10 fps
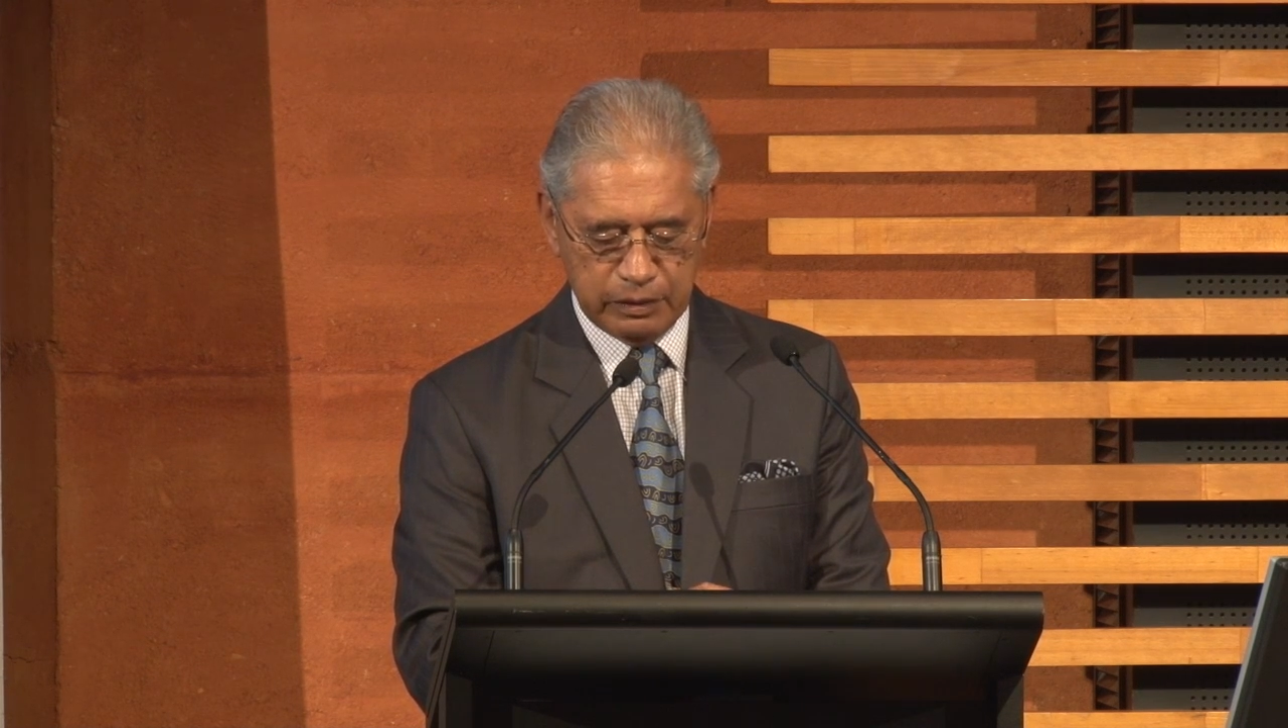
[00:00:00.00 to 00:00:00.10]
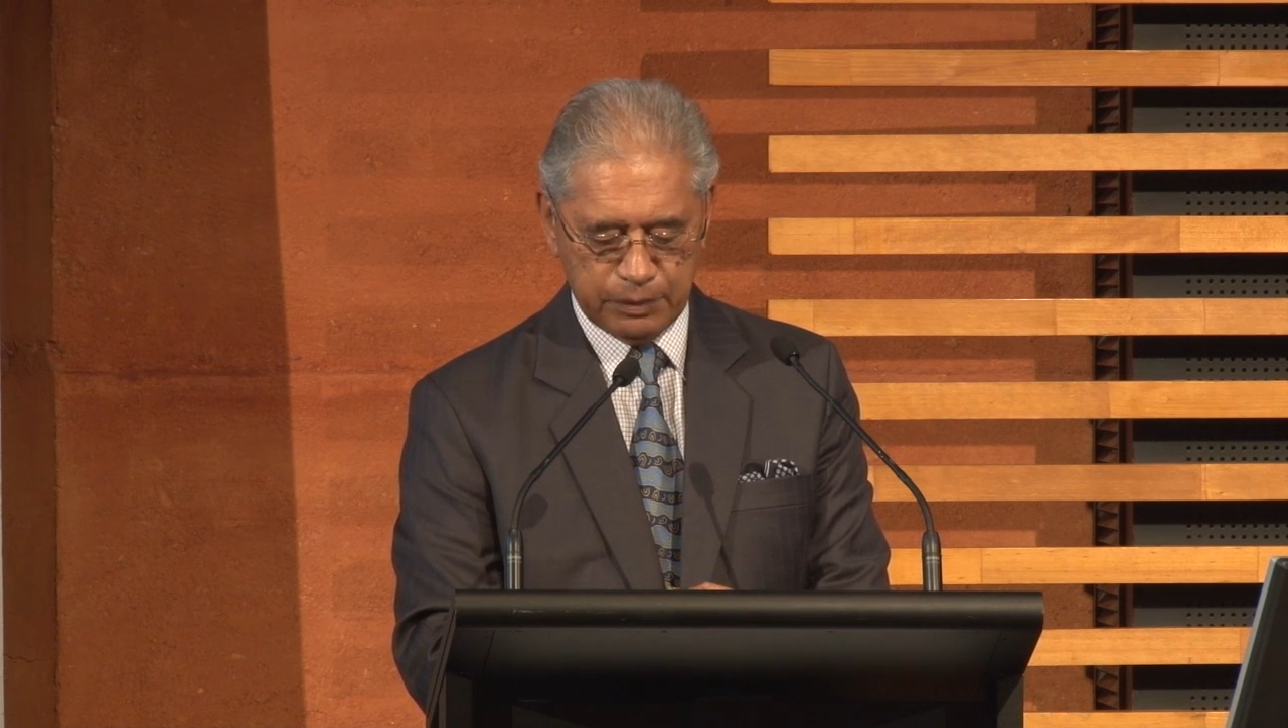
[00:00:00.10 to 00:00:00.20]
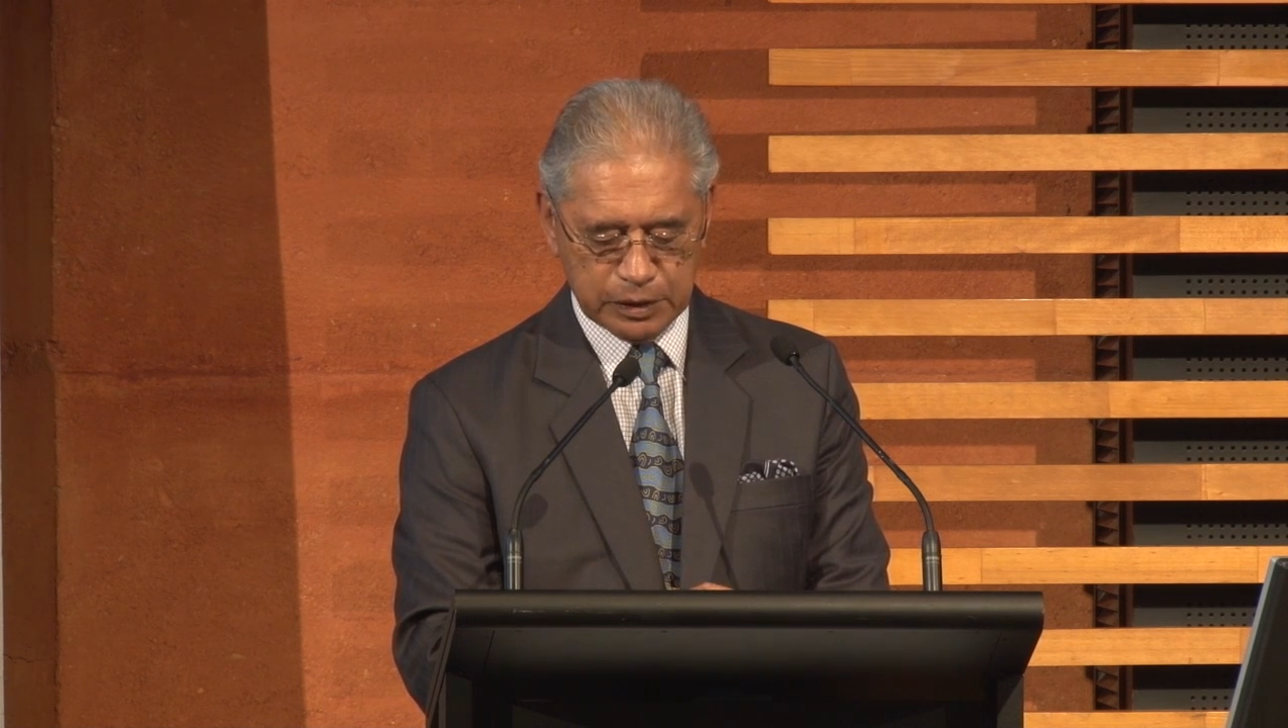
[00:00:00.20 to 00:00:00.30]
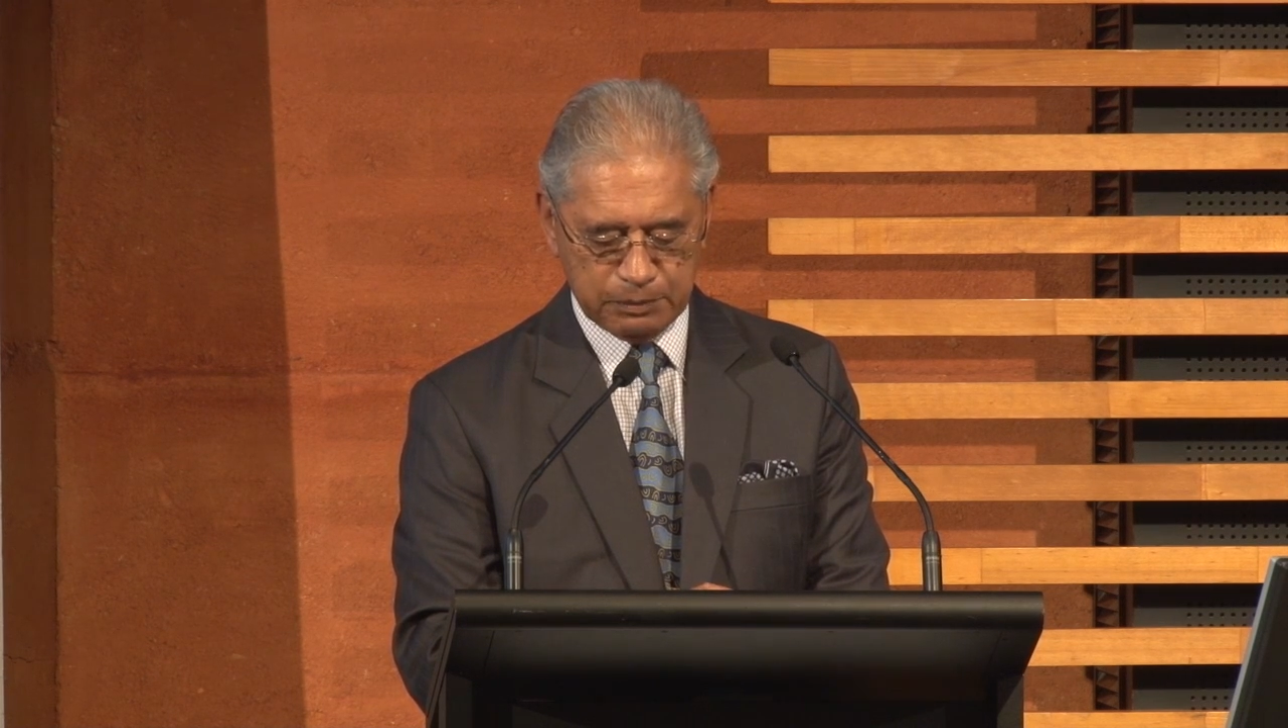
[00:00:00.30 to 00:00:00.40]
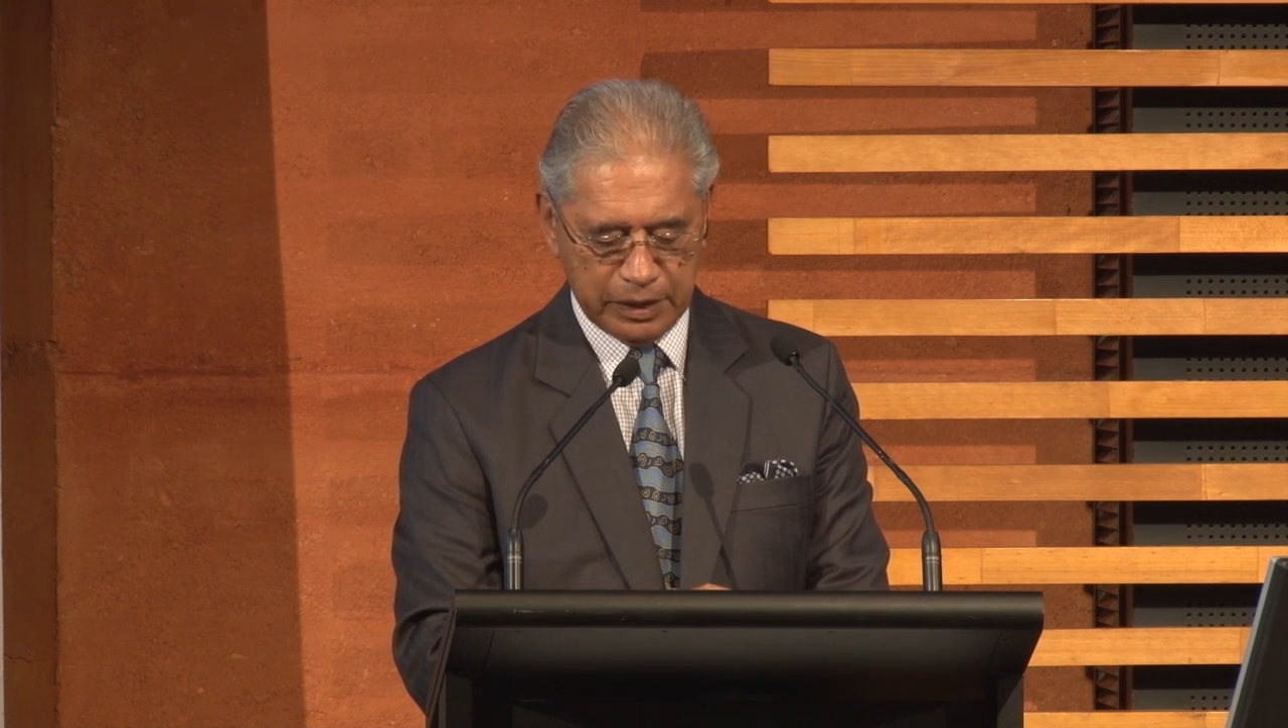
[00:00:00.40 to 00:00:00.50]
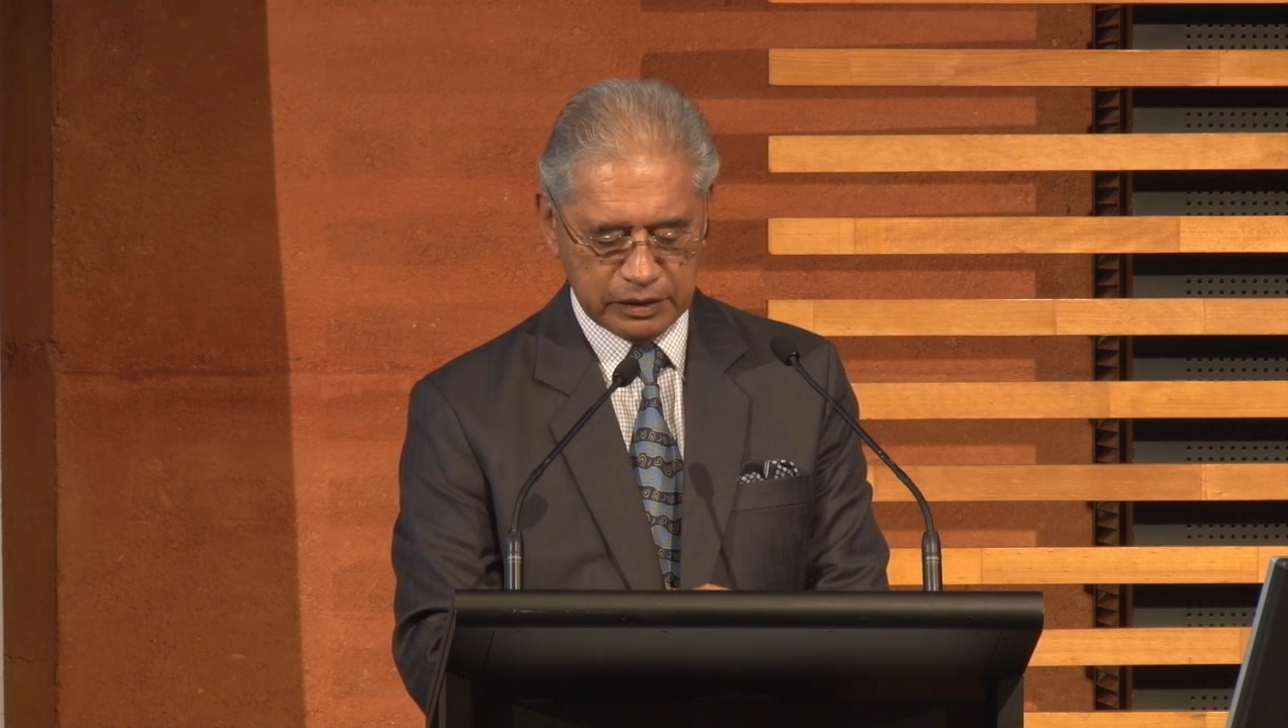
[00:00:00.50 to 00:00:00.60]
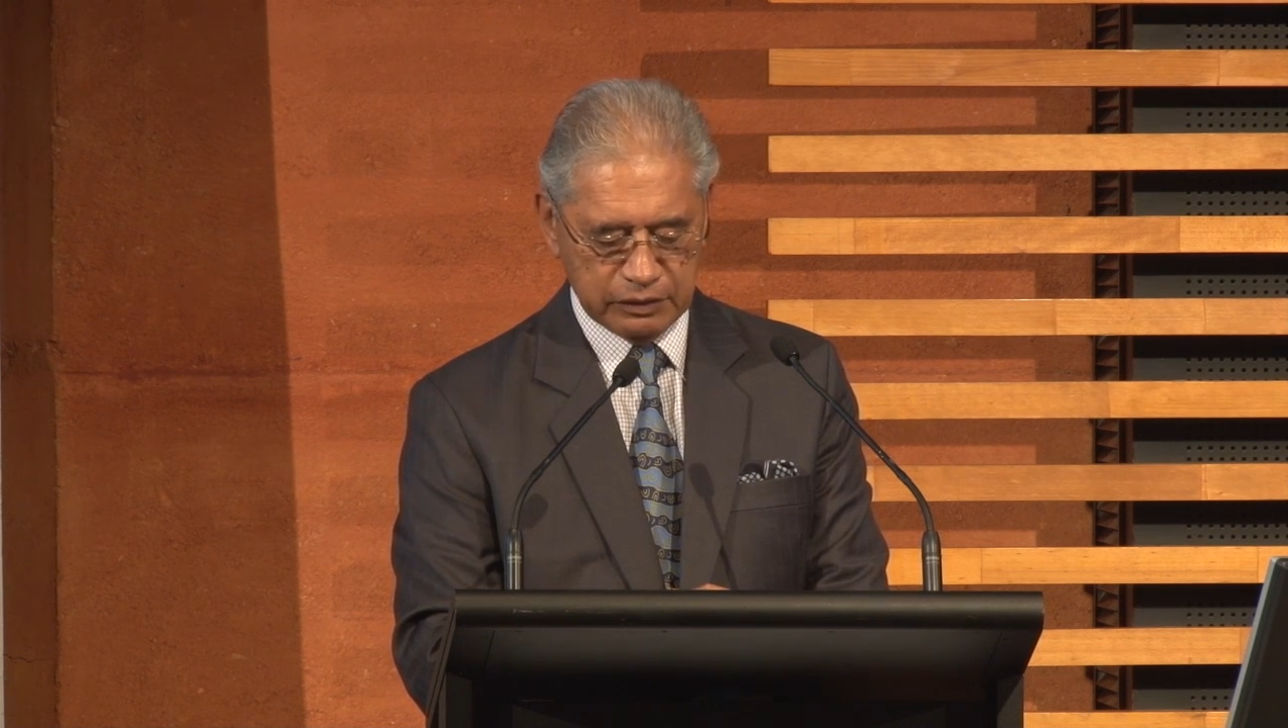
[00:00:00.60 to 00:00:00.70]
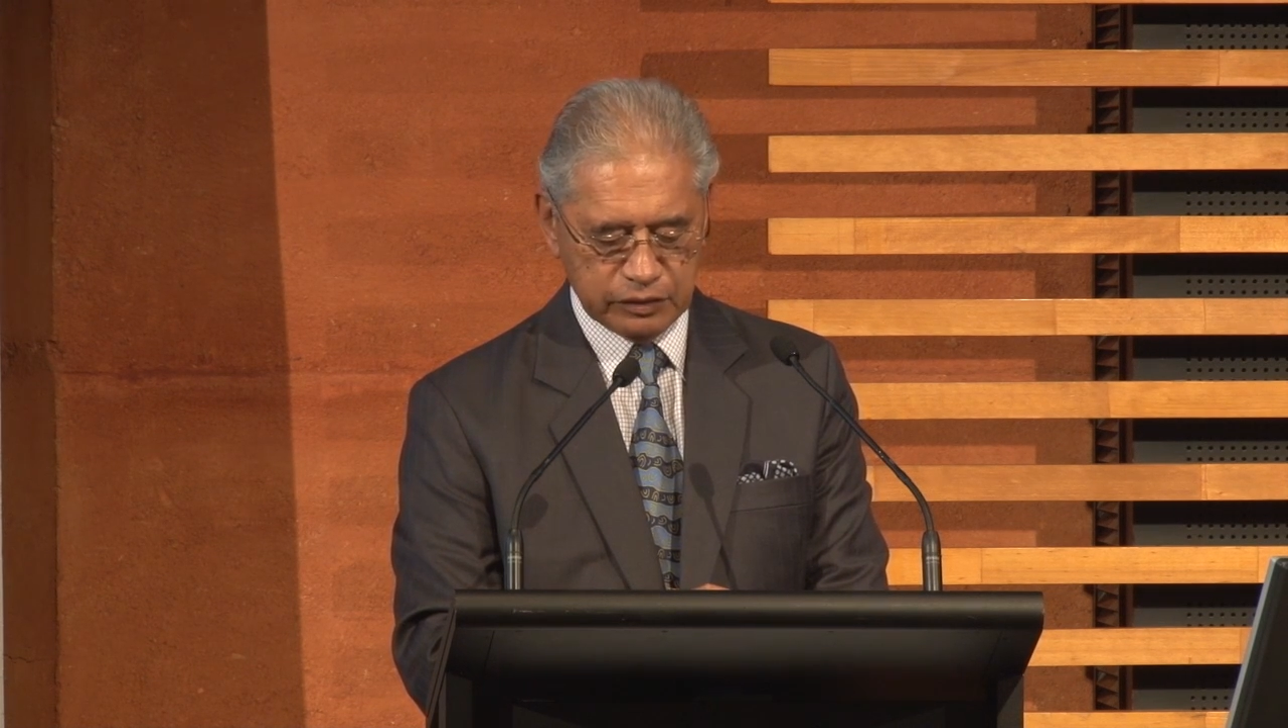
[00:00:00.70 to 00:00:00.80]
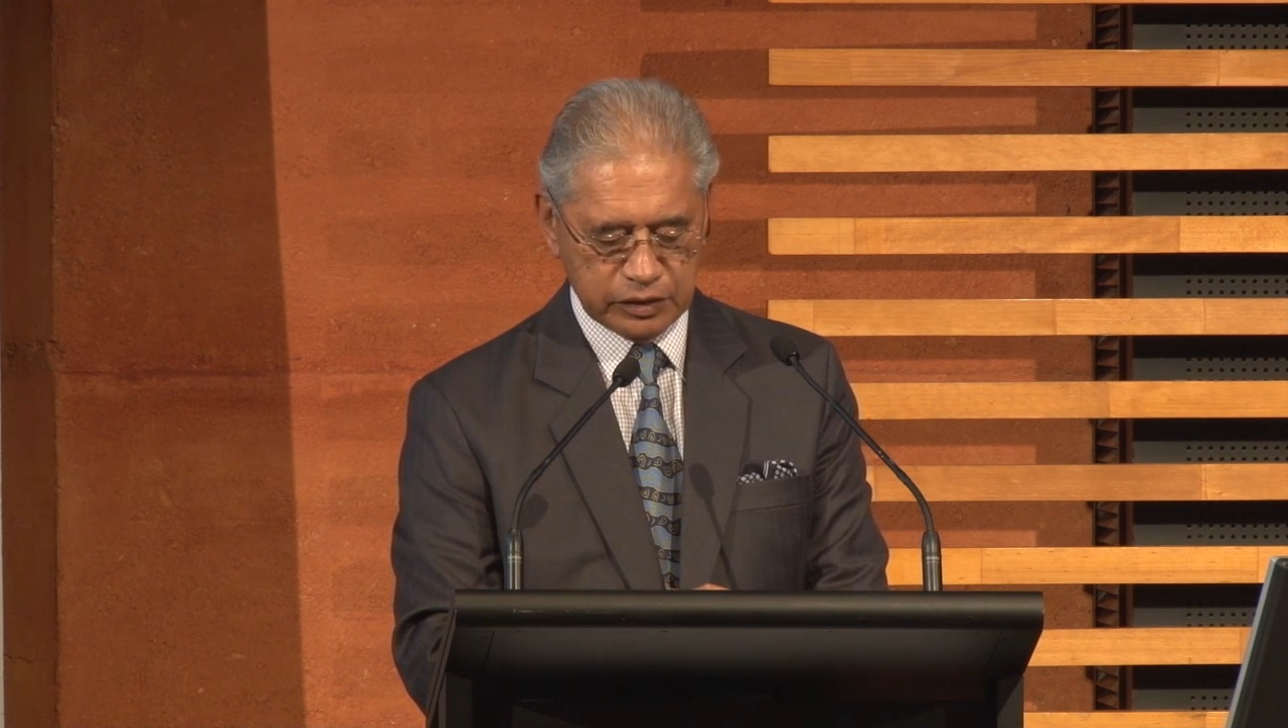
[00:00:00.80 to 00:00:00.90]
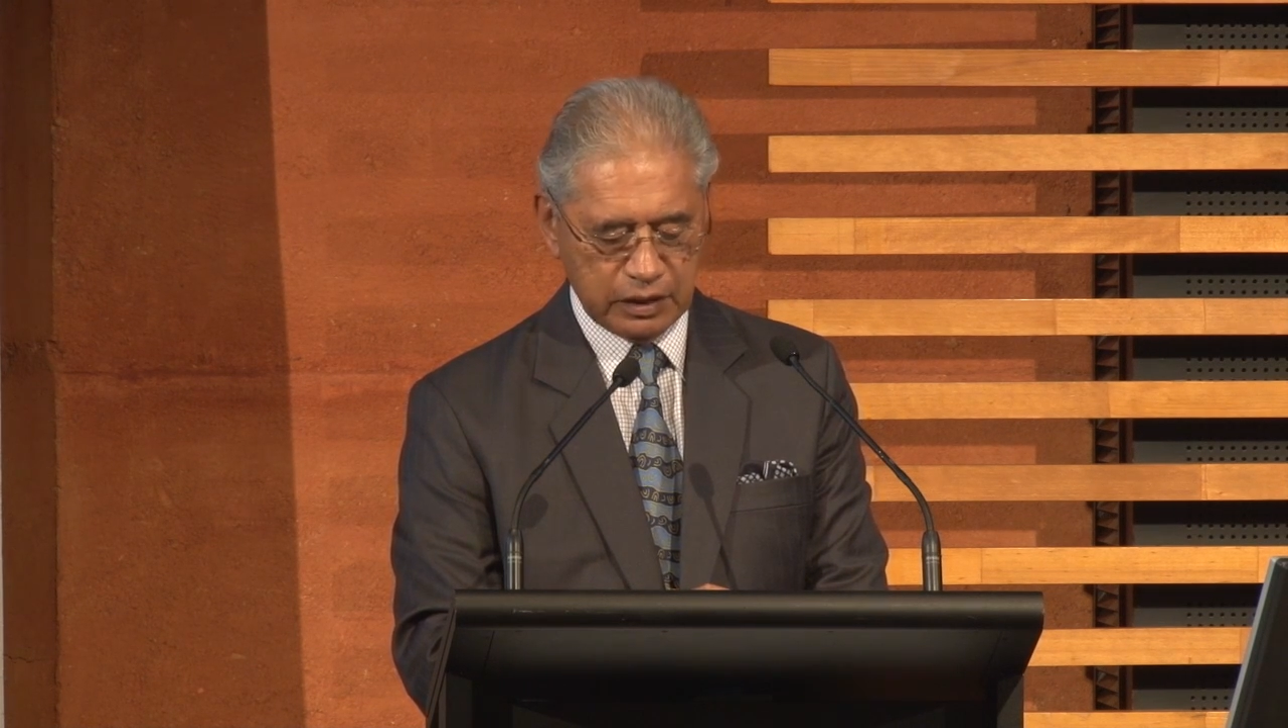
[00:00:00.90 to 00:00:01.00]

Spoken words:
perspectives